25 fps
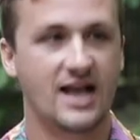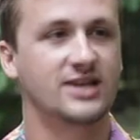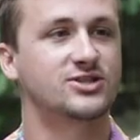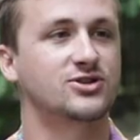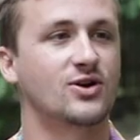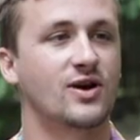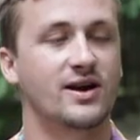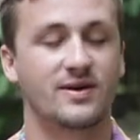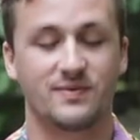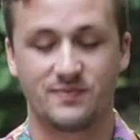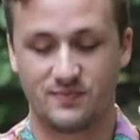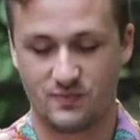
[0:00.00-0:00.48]
It's
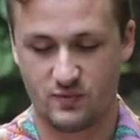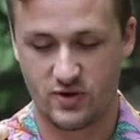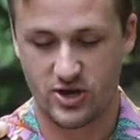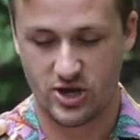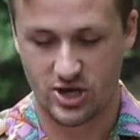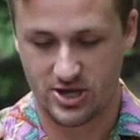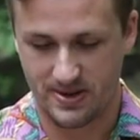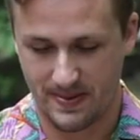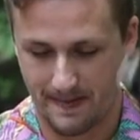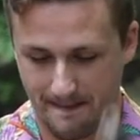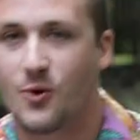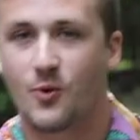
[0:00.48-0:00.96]
all right. We
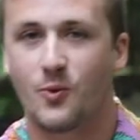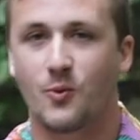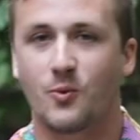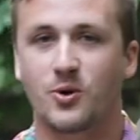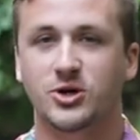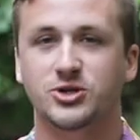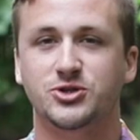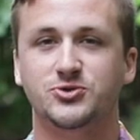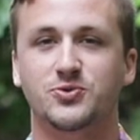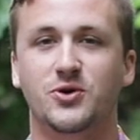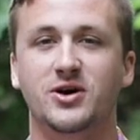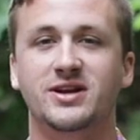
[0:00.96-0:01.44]
good.
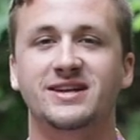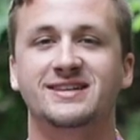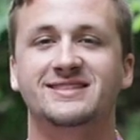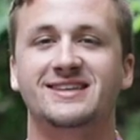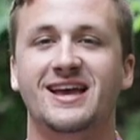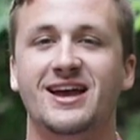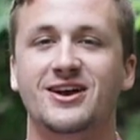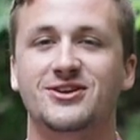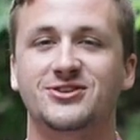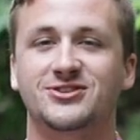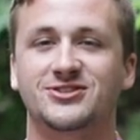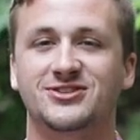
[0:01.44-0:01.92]
Which one is
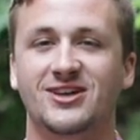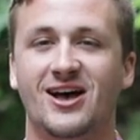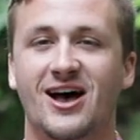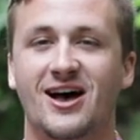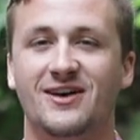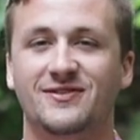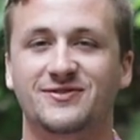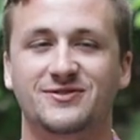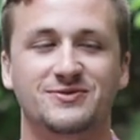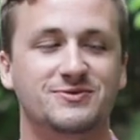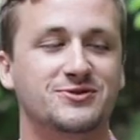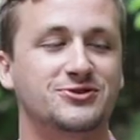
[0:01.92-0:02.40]

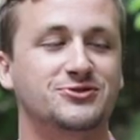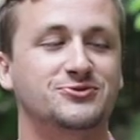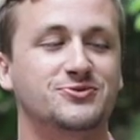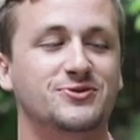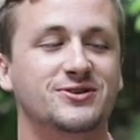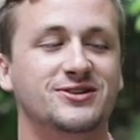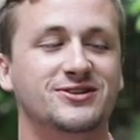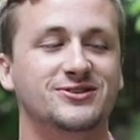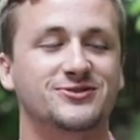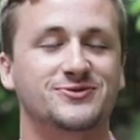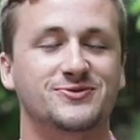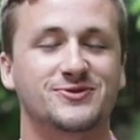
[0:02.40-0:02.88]
airsoft? Which
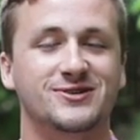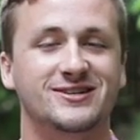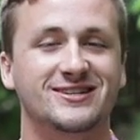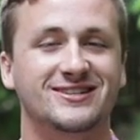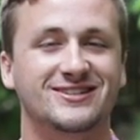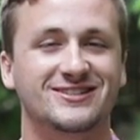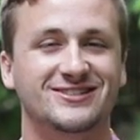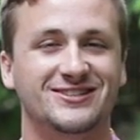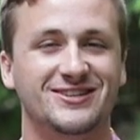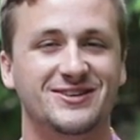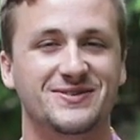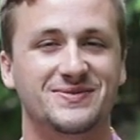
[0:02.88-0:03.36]
one is
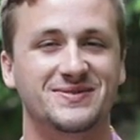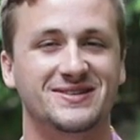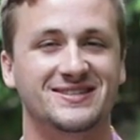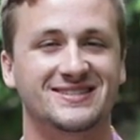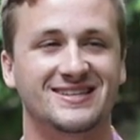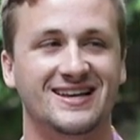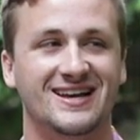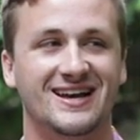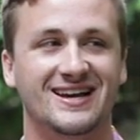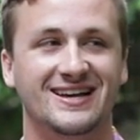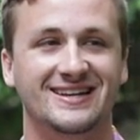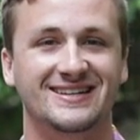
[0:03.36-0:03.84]
real? You
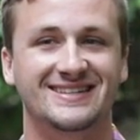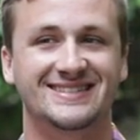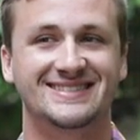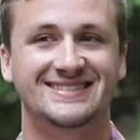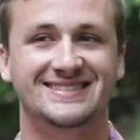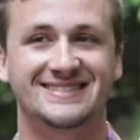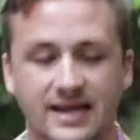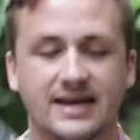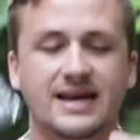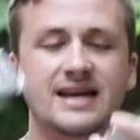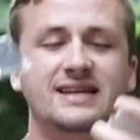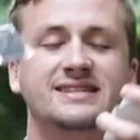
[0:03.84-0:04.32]
decide.
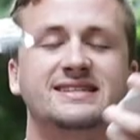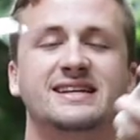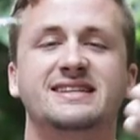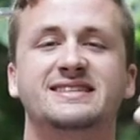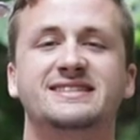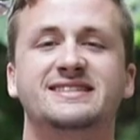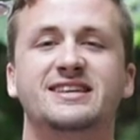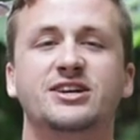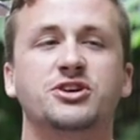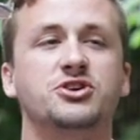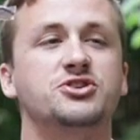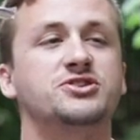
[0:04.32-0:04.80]
Like I
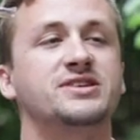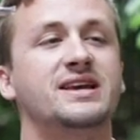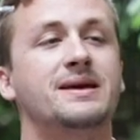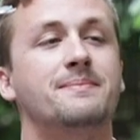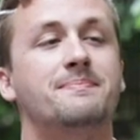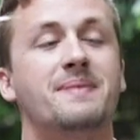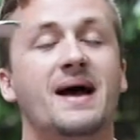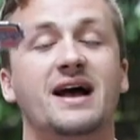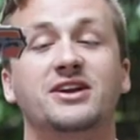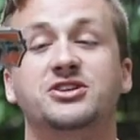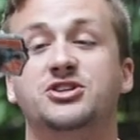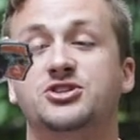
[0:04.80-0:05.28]
said, stickers
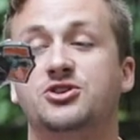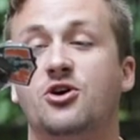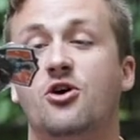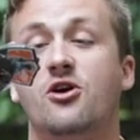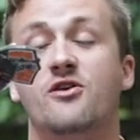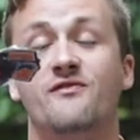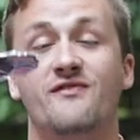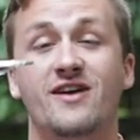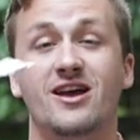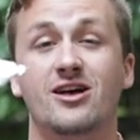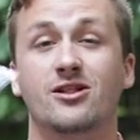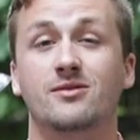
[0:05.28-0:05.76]
and patches
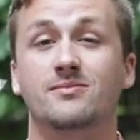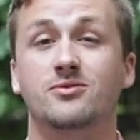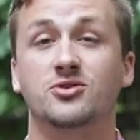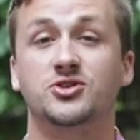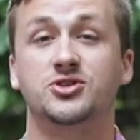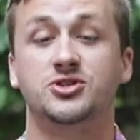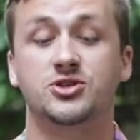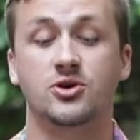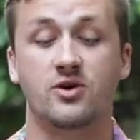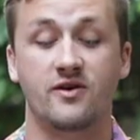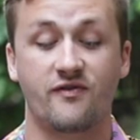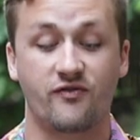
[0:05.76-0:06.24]
are available,
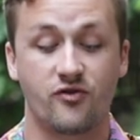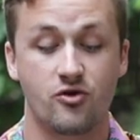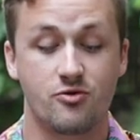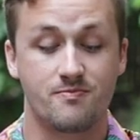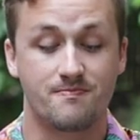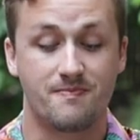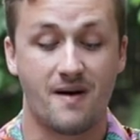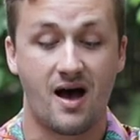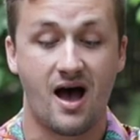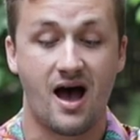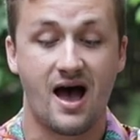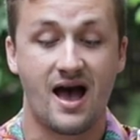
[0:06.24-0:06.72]
so if you
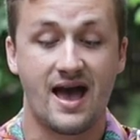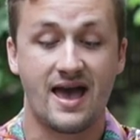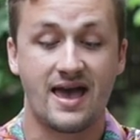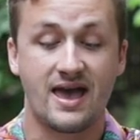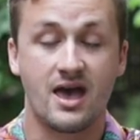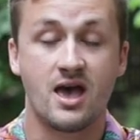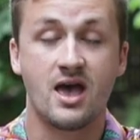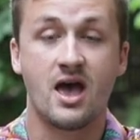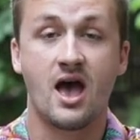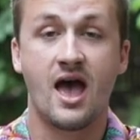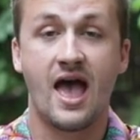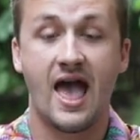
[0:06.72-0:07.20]
buy
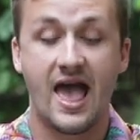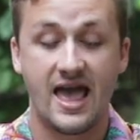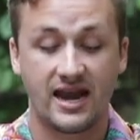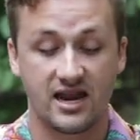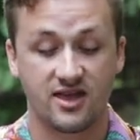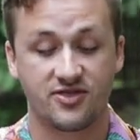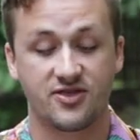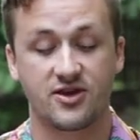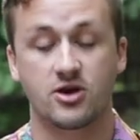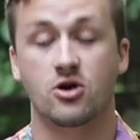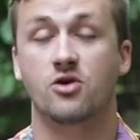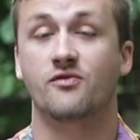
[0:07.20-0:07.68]

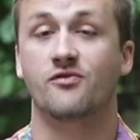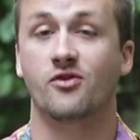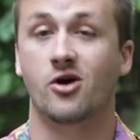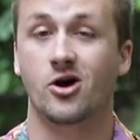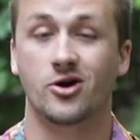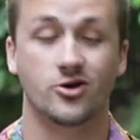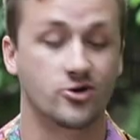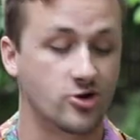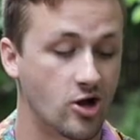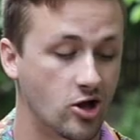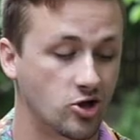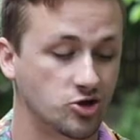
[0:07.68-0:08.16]
anything over
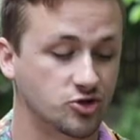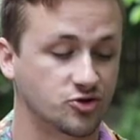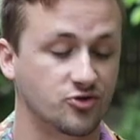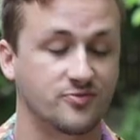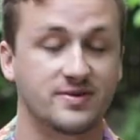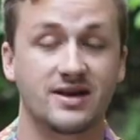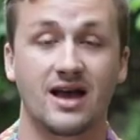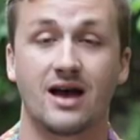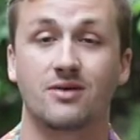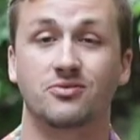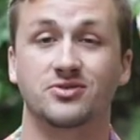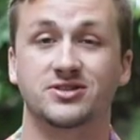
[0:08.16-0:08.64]
$100
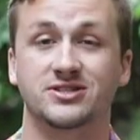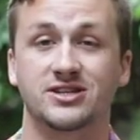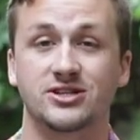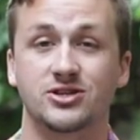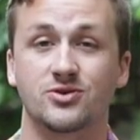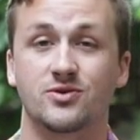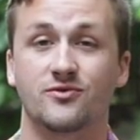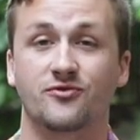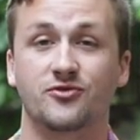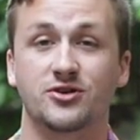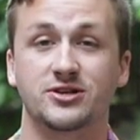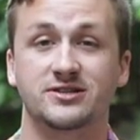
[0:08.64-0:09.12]
from me, I will
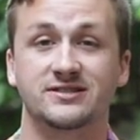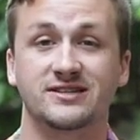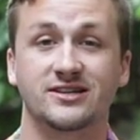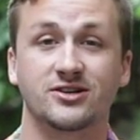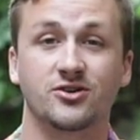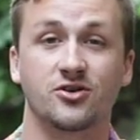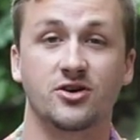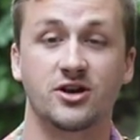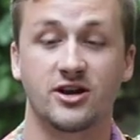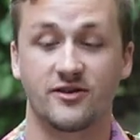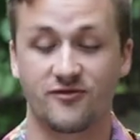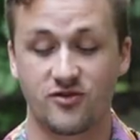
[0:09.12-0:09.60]
send you a free
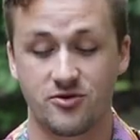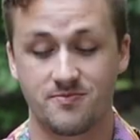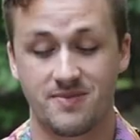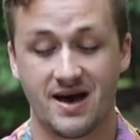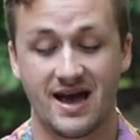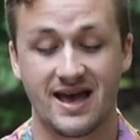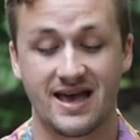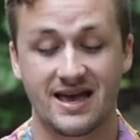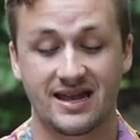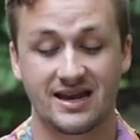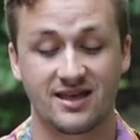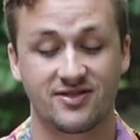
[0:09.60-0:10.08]
sticker, and if you
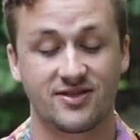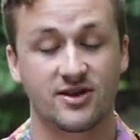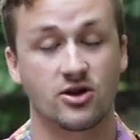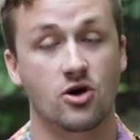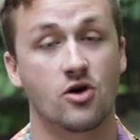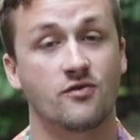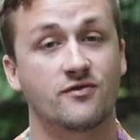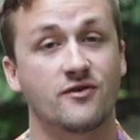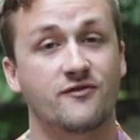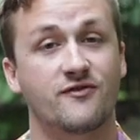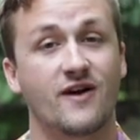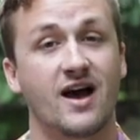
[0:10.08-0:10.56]
buy anything
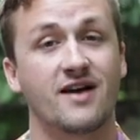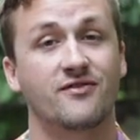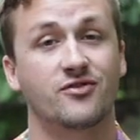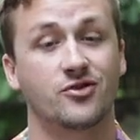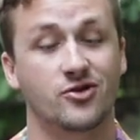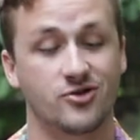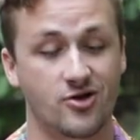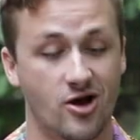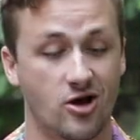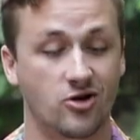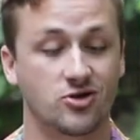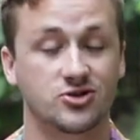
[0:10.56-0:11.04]
over
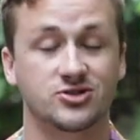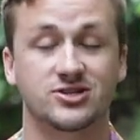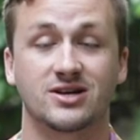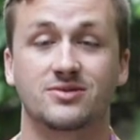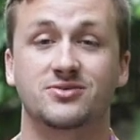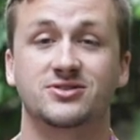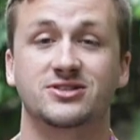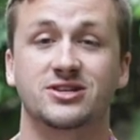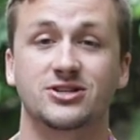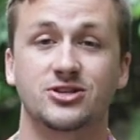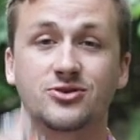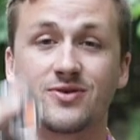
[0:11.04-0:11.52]
$500, I
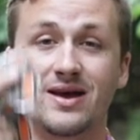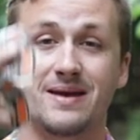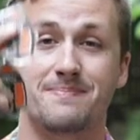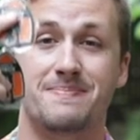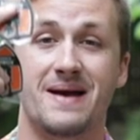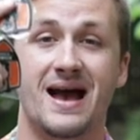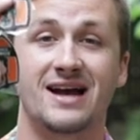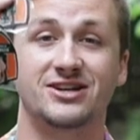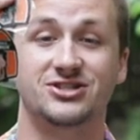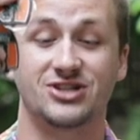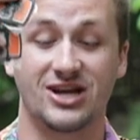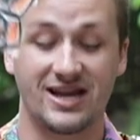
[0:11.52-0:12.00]
will send you a
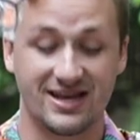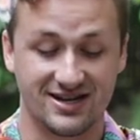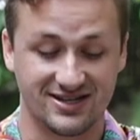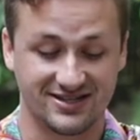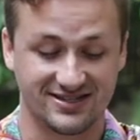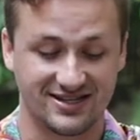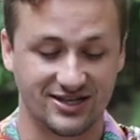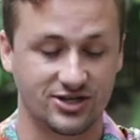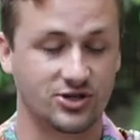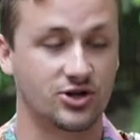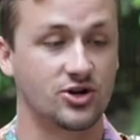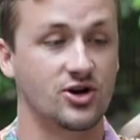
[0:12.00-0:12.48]
patch and a
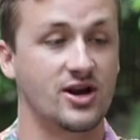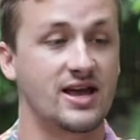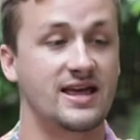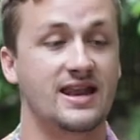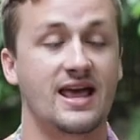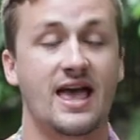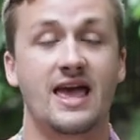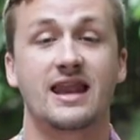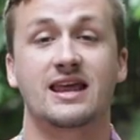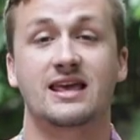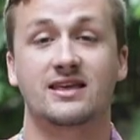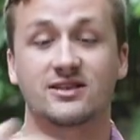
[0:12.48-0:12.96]
sticker
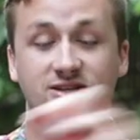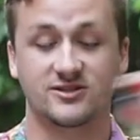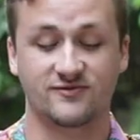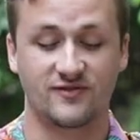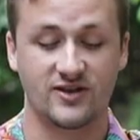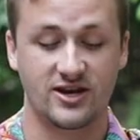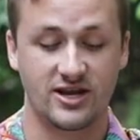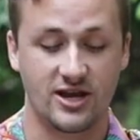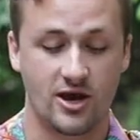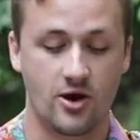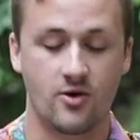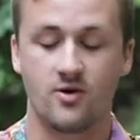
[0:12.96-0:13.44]
in any of this
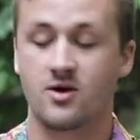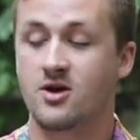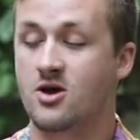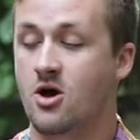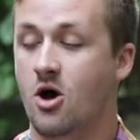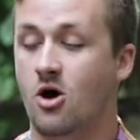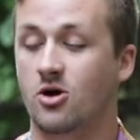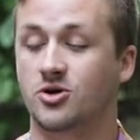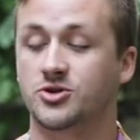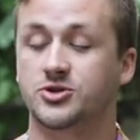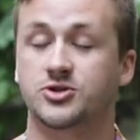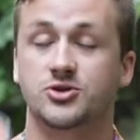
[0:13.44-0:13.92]
video.
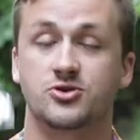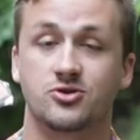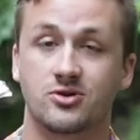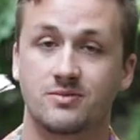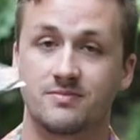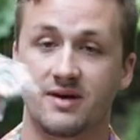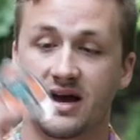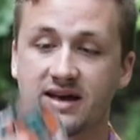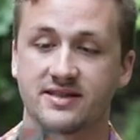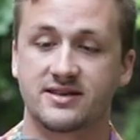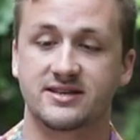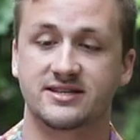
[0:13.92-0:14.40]
Also, you
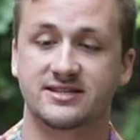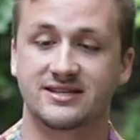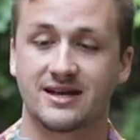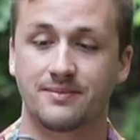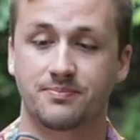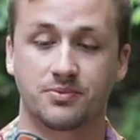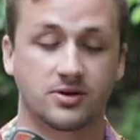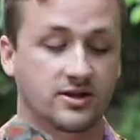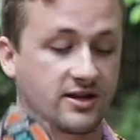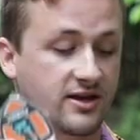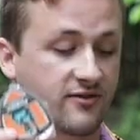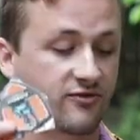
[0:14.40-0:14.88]
can buy these
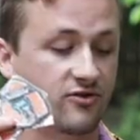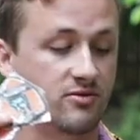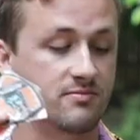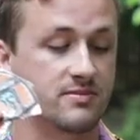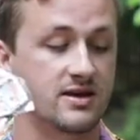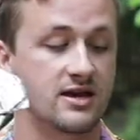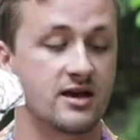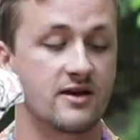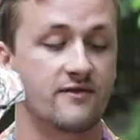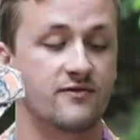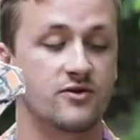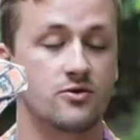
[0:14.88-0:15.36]
separately from
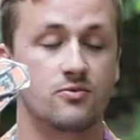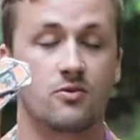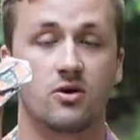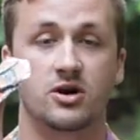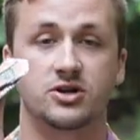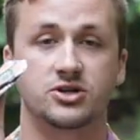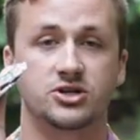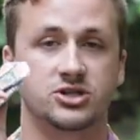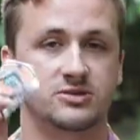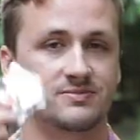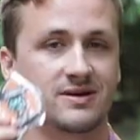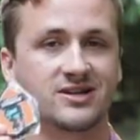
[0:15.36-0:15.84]
me if you
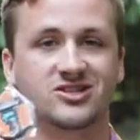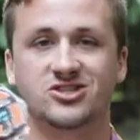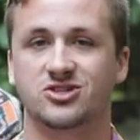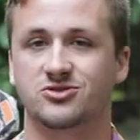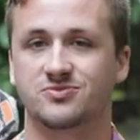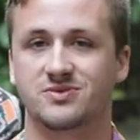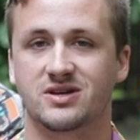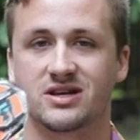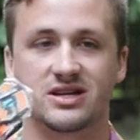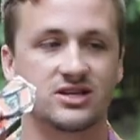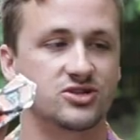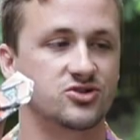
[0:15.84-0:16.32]
want. Just
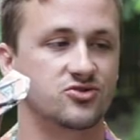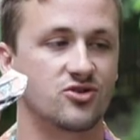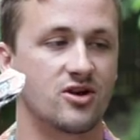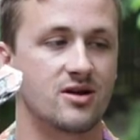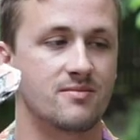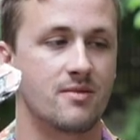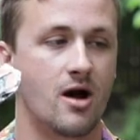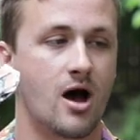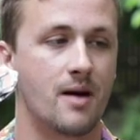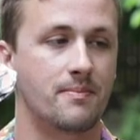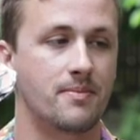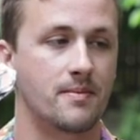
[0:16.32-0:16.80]
message me on
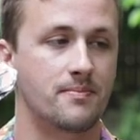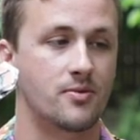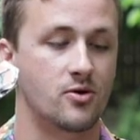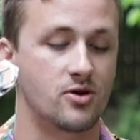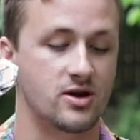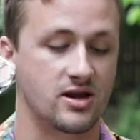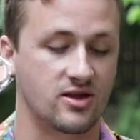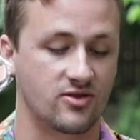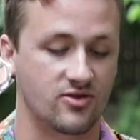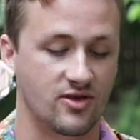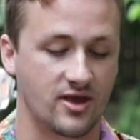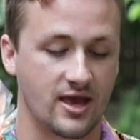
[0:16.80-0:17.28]
Instagram, hop up, or
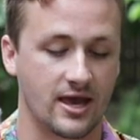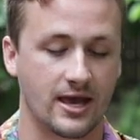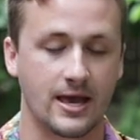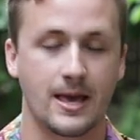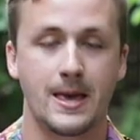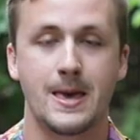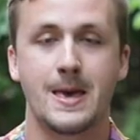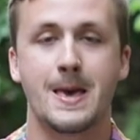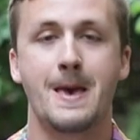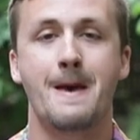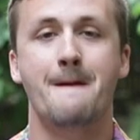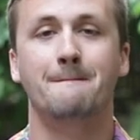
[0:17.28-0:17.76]
anything.
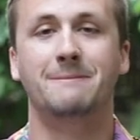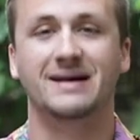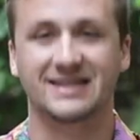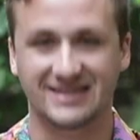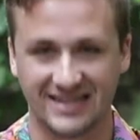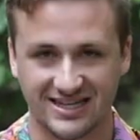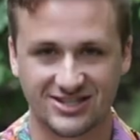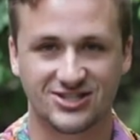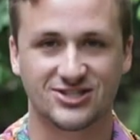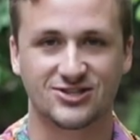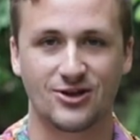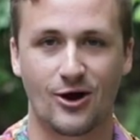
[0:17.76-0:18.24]
But
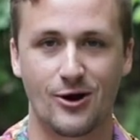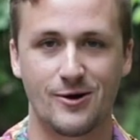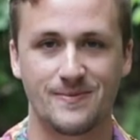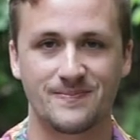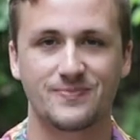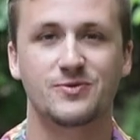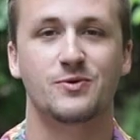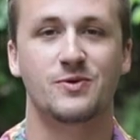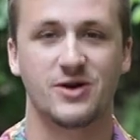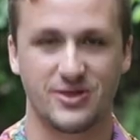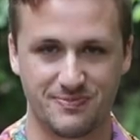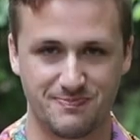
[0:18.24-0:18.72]
let's start
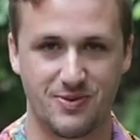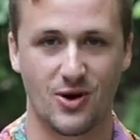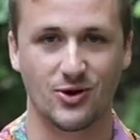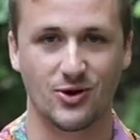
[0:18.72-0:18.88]
with